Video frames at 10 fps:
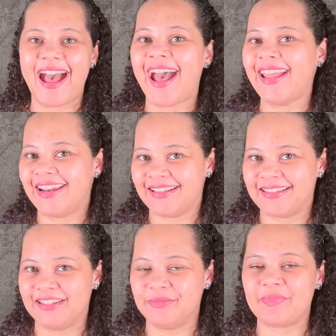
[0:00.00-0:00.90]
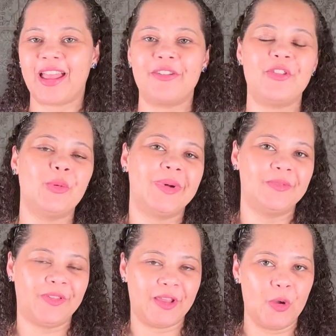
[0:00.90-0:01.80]
I had a son a few
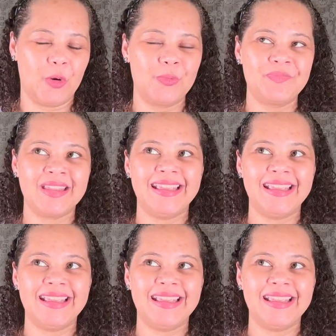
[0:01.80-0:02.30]
months ago